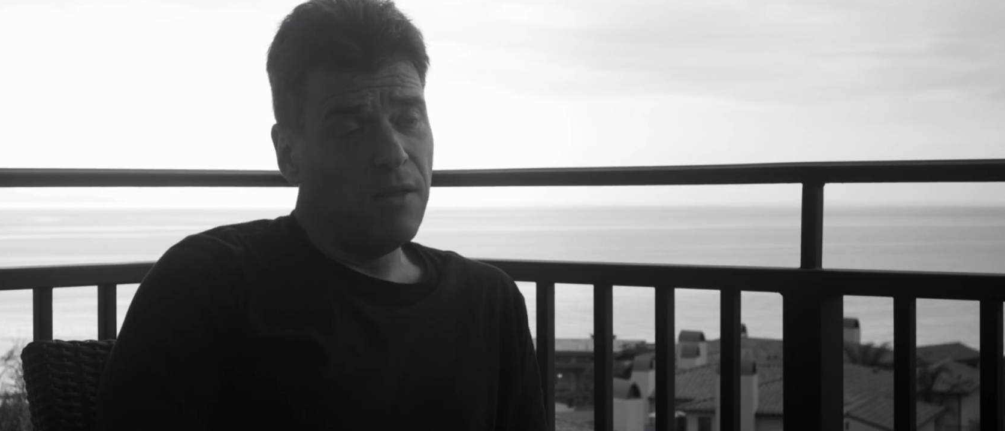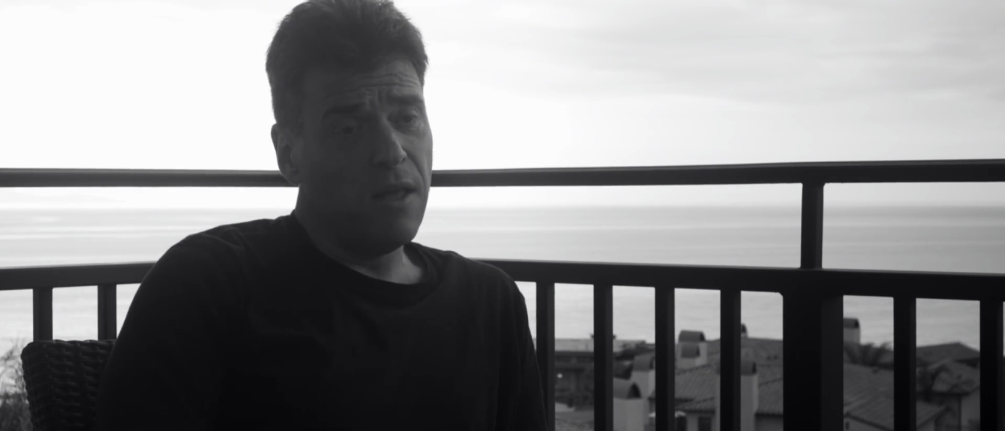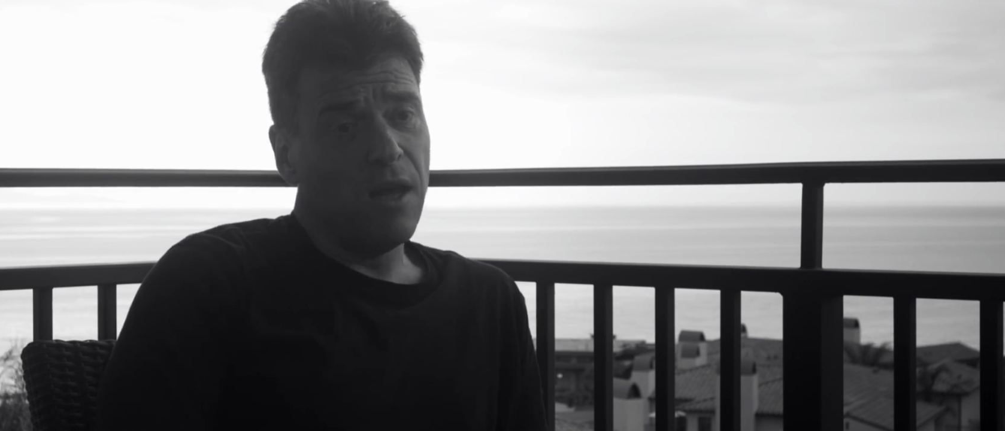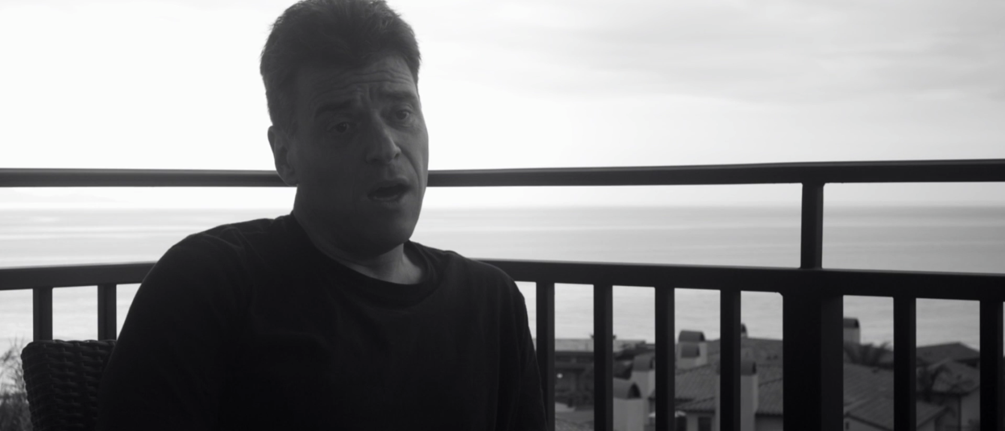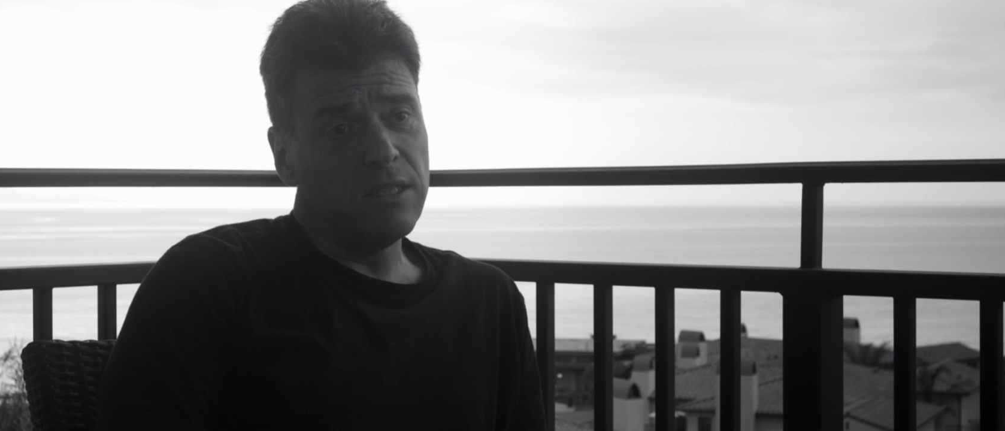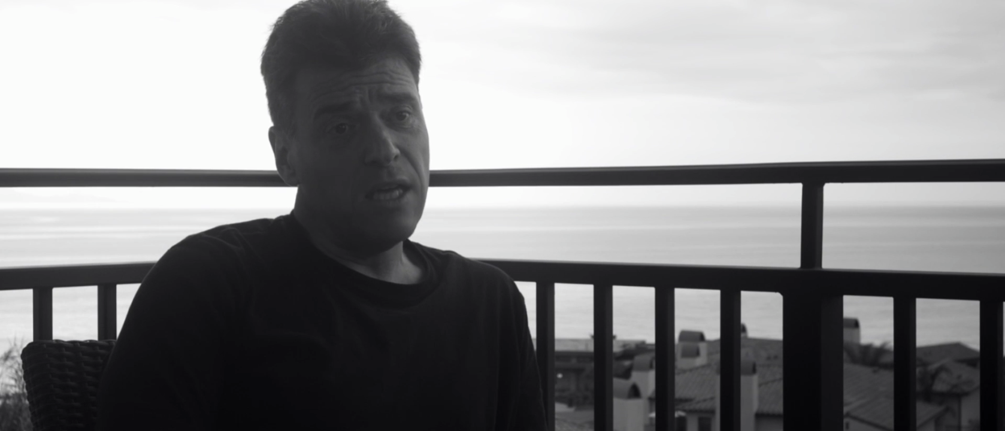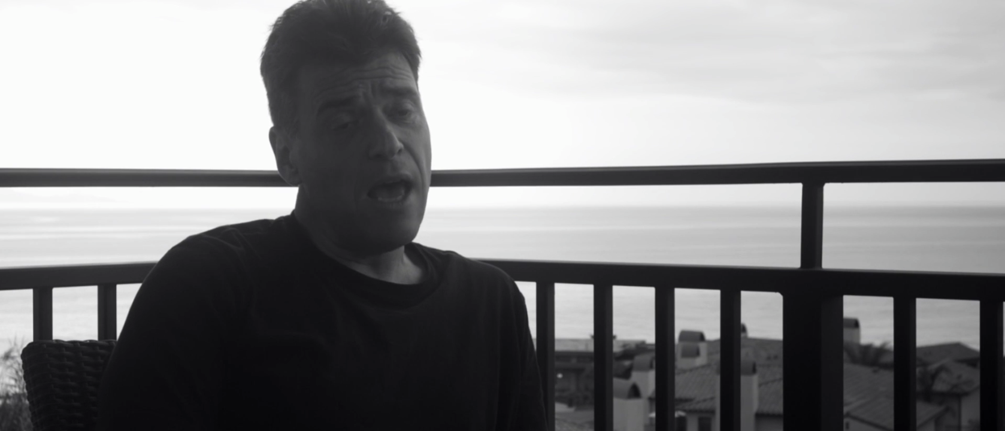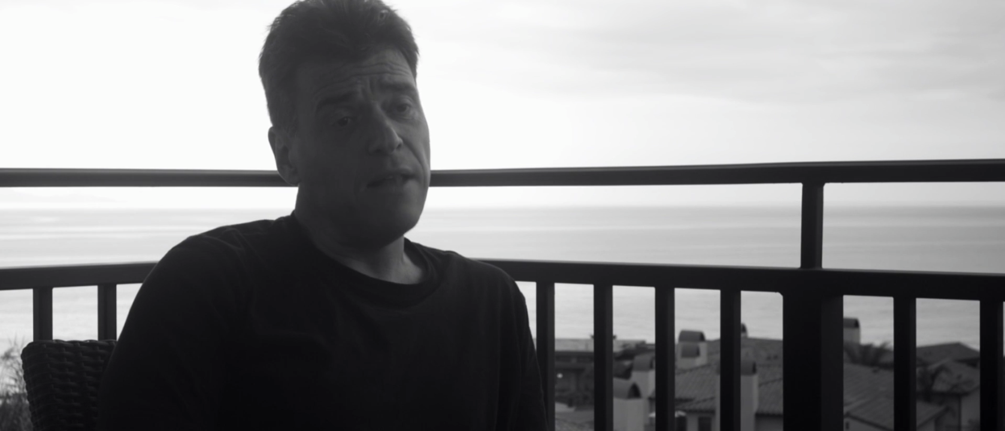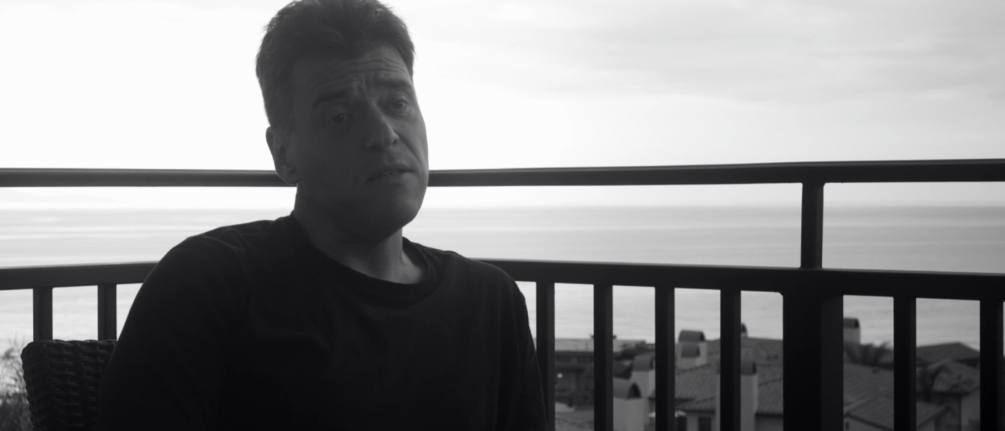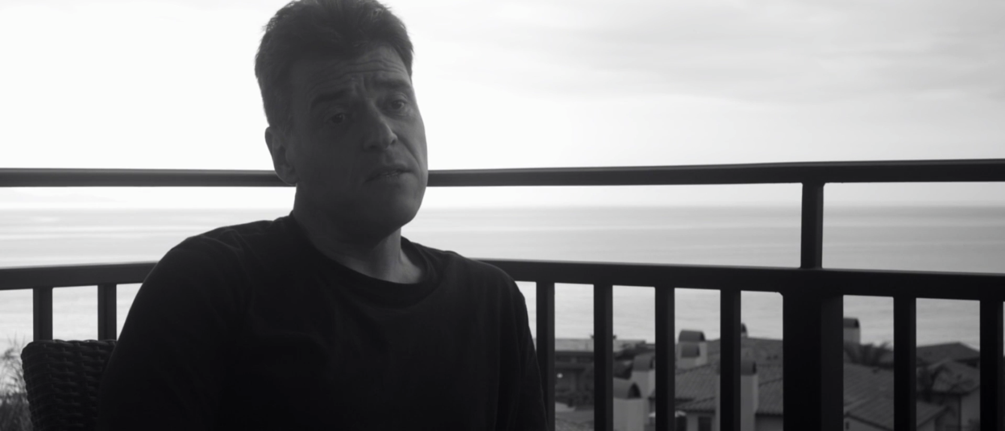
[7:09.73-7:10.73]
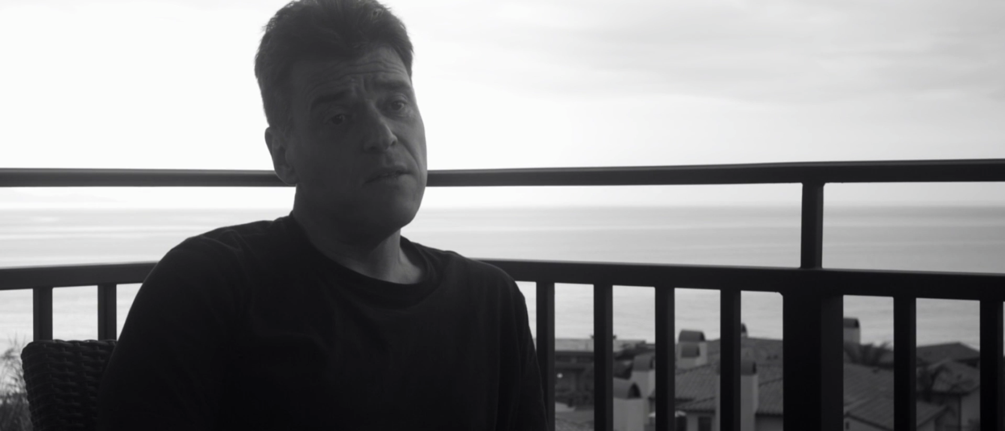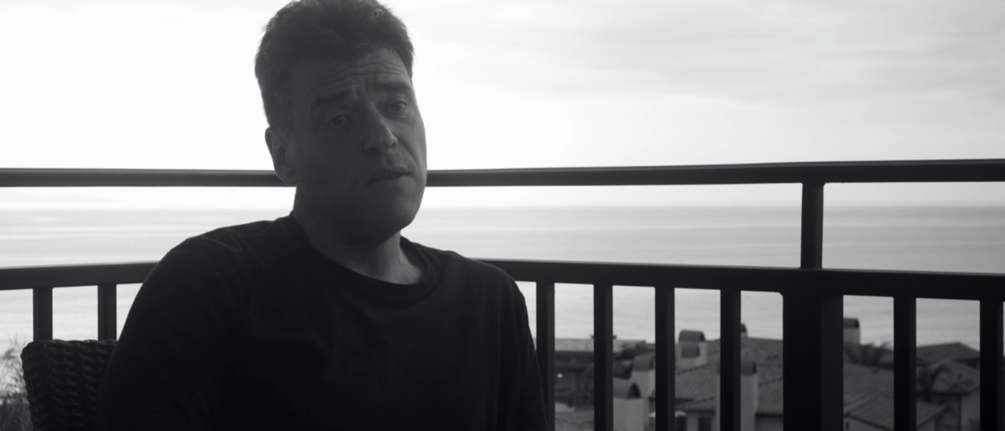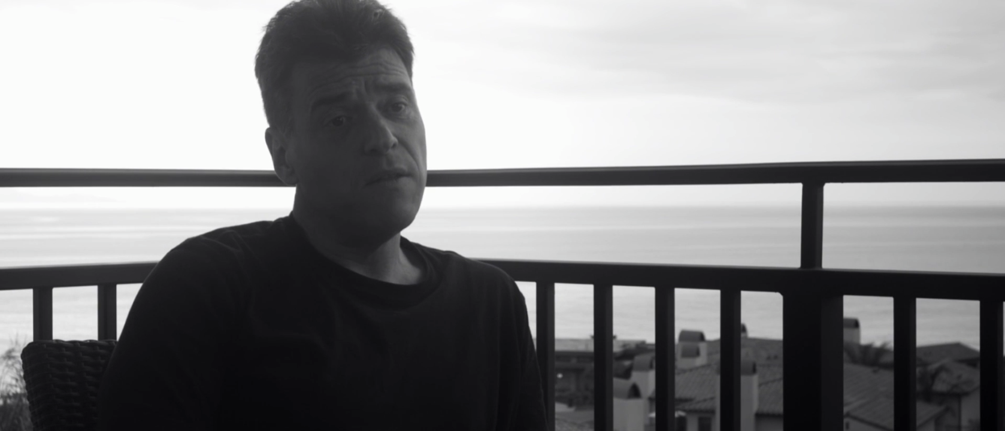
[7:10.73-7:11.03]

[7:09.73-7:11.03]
then art ends.